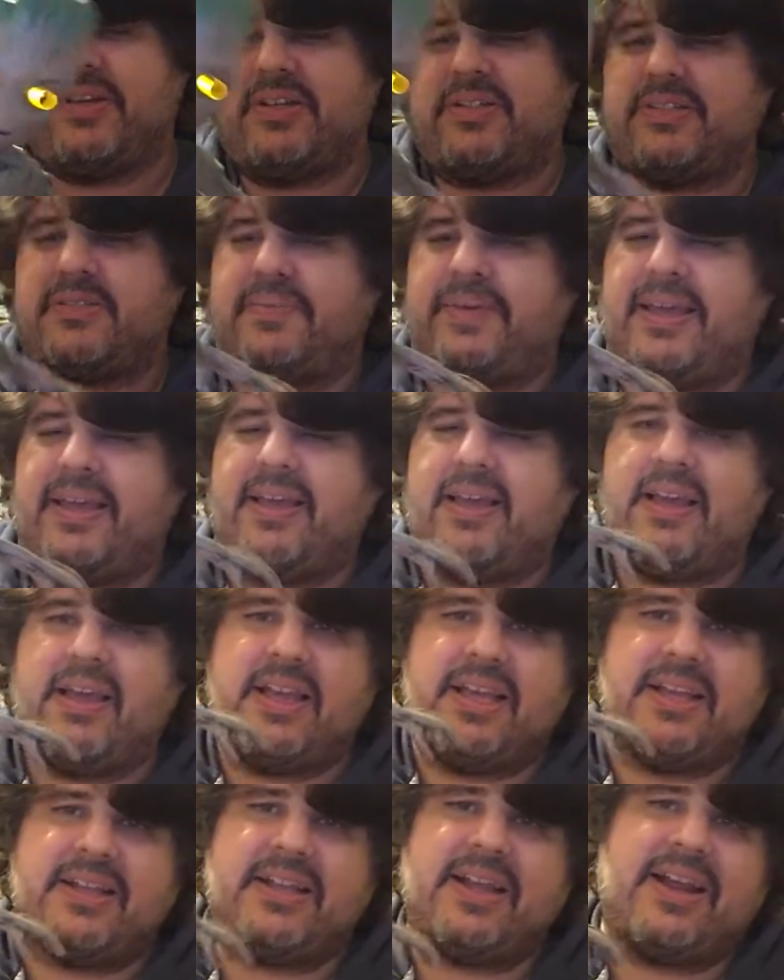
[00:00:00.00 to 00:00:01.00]
good to me.
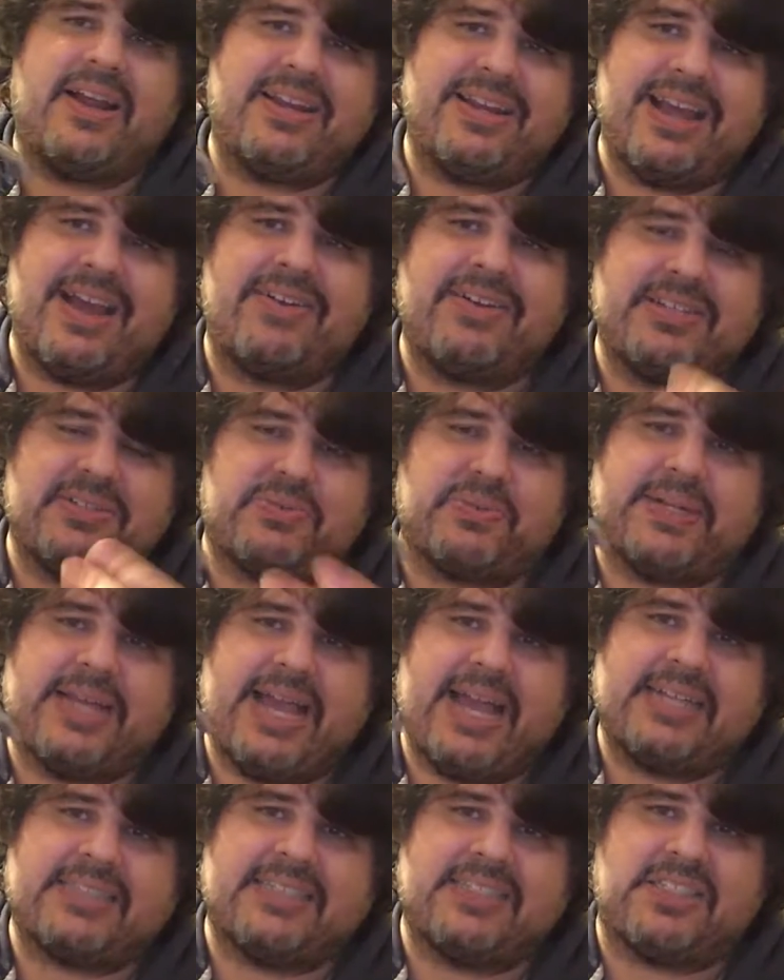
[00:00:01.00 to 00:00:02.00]
Yeah, now he's
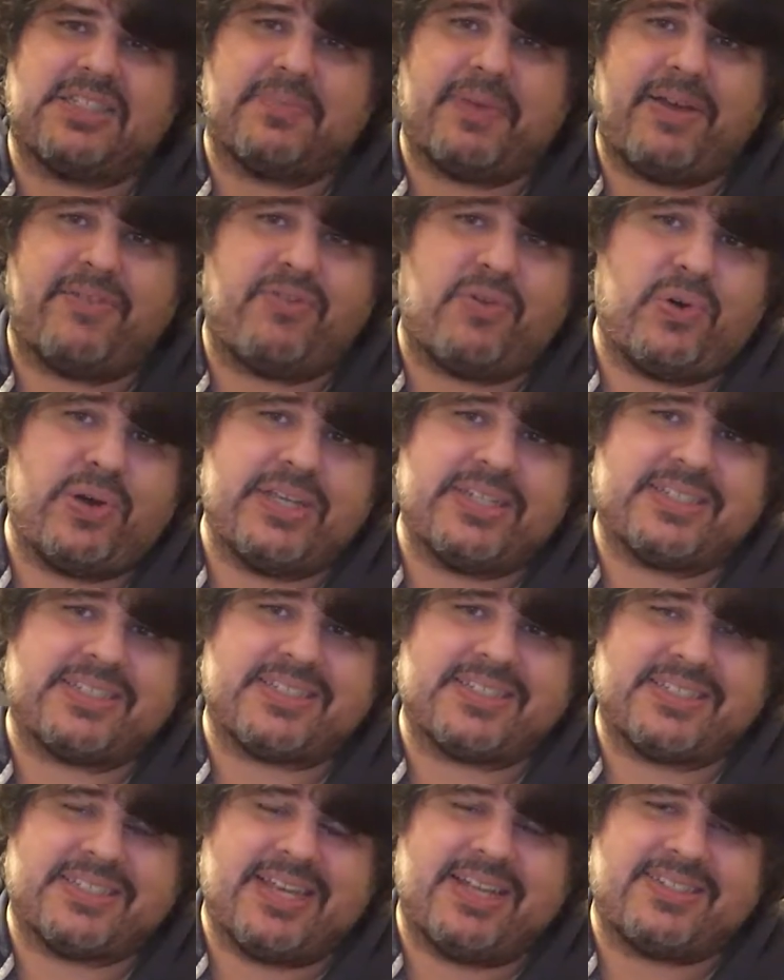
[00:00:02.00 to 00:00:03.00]
reacting to my voice,
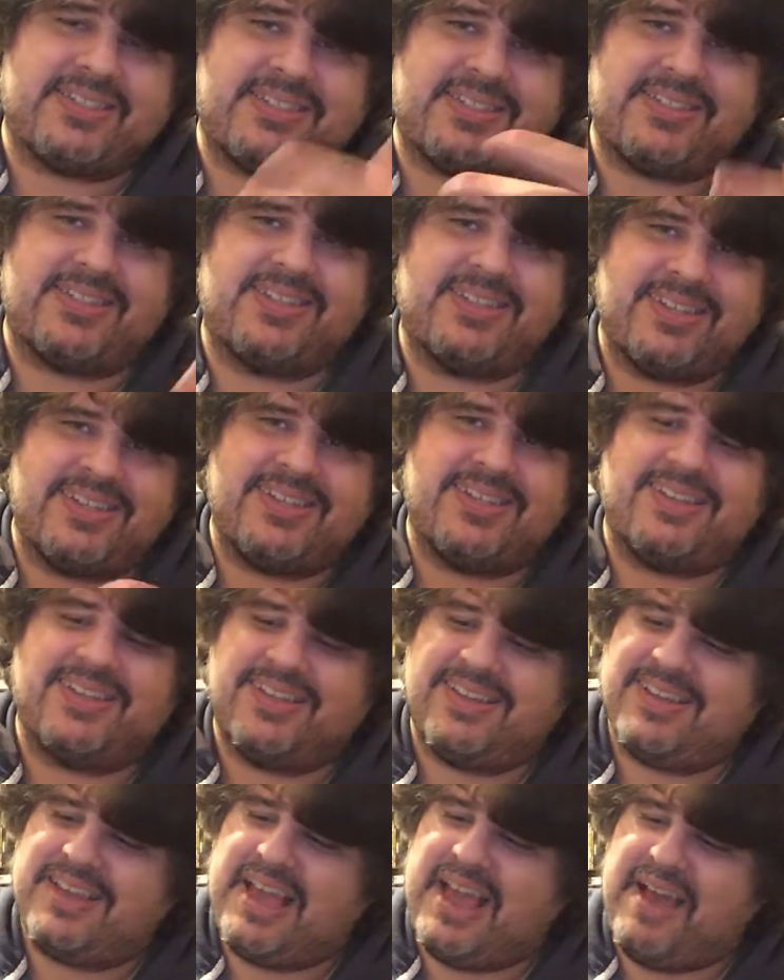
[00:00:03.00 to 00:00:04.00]
because that's
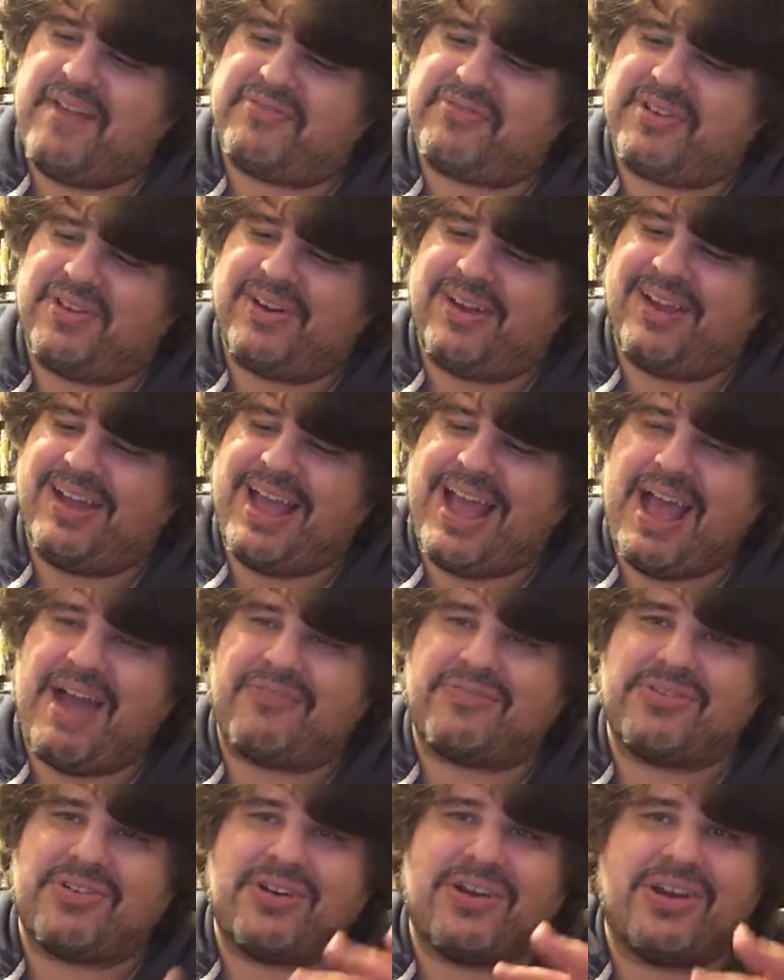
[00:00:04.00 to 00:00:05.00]

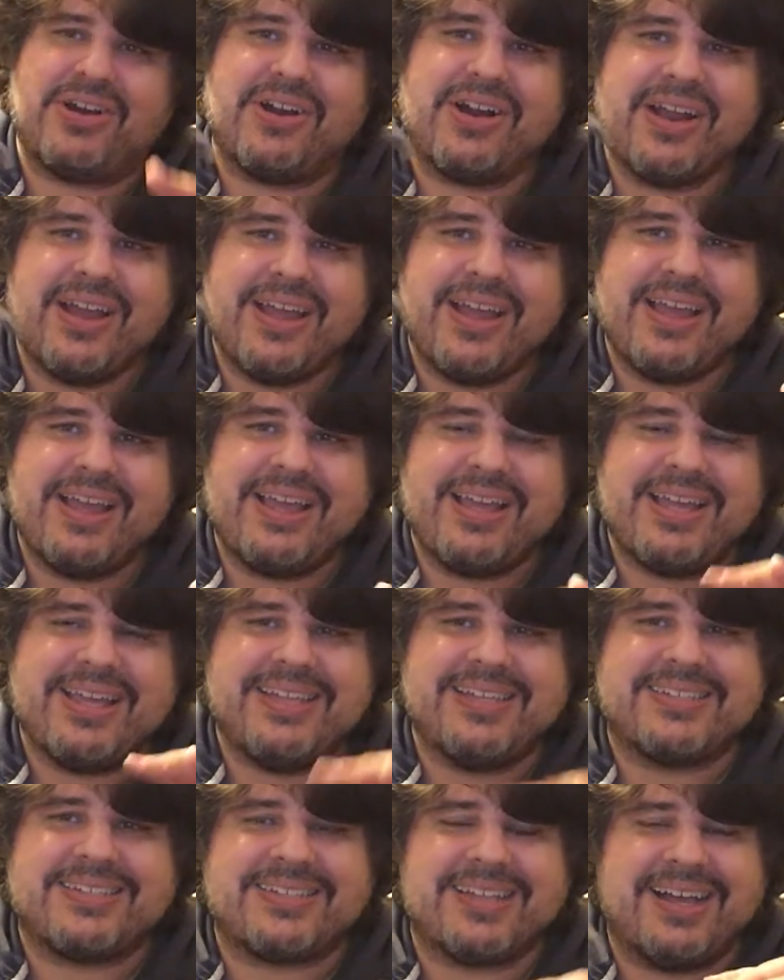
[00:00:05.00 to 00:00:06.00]
after
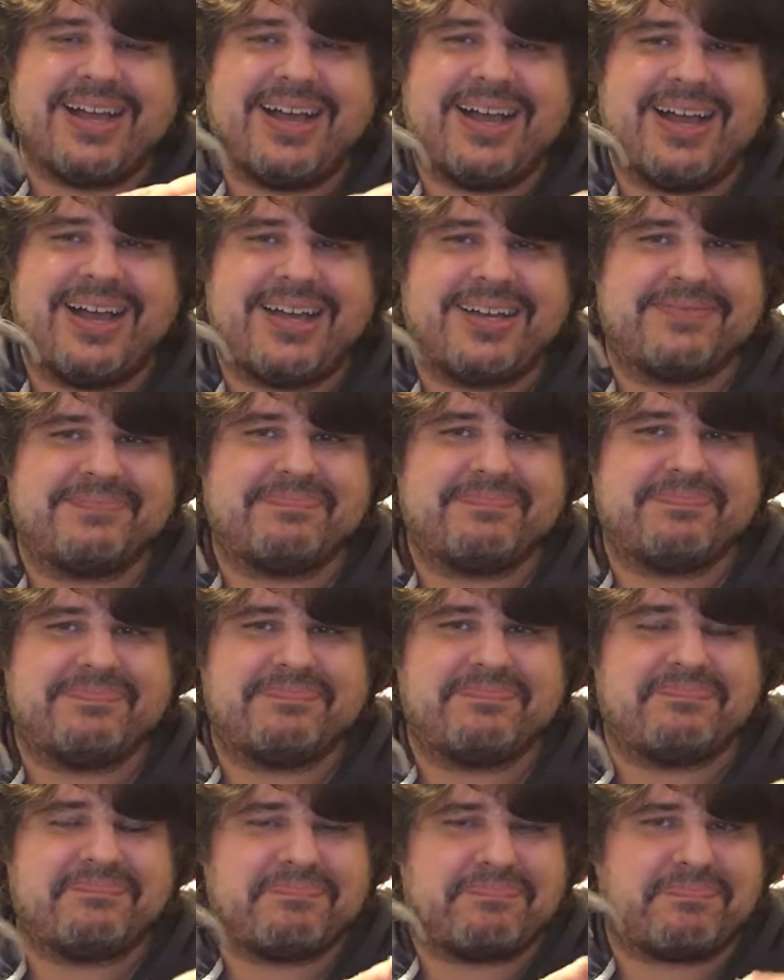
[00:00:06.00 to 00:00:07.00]
he's
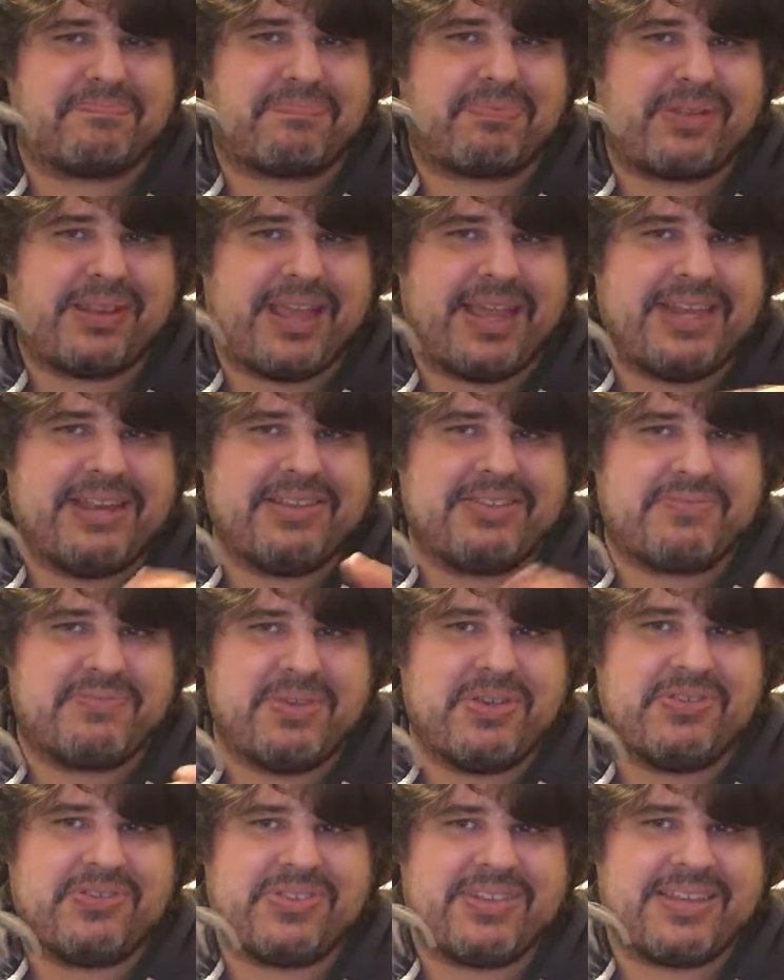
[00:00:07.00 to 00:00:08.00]
played his
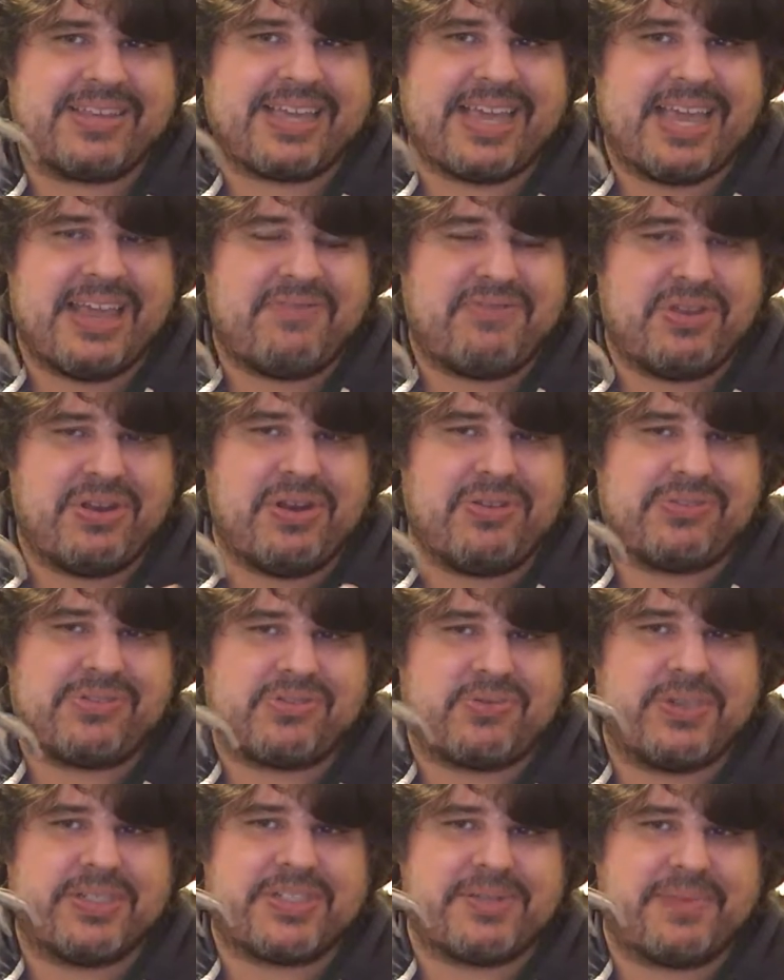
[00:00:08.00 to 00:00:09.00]
music. If you don't
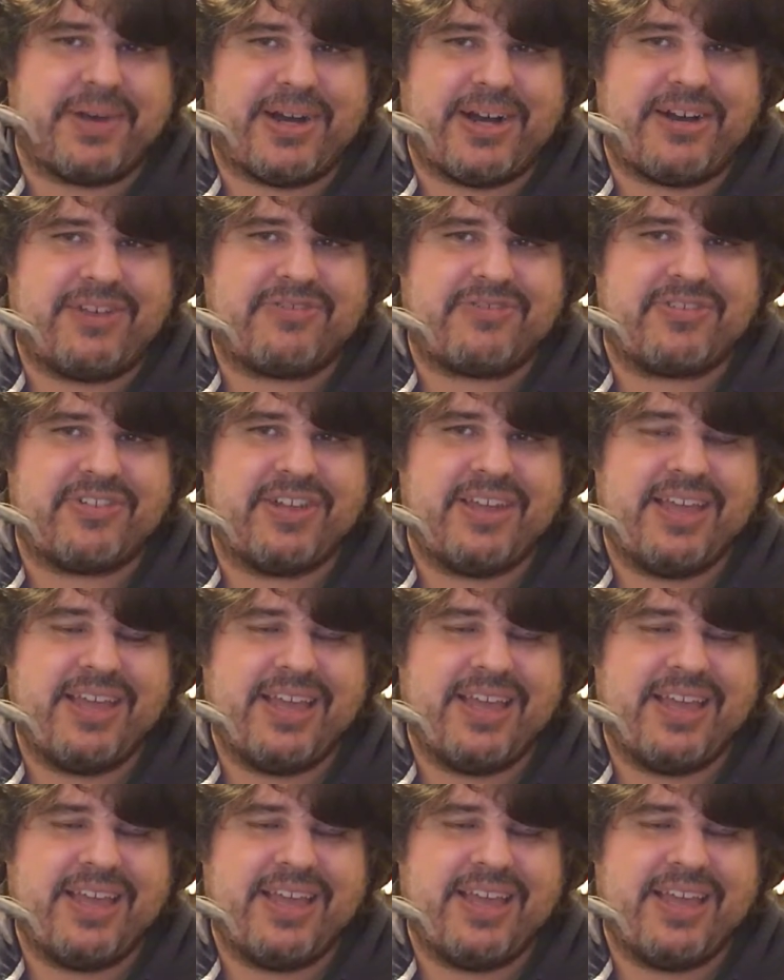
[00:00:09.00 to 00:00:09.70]
switch him off,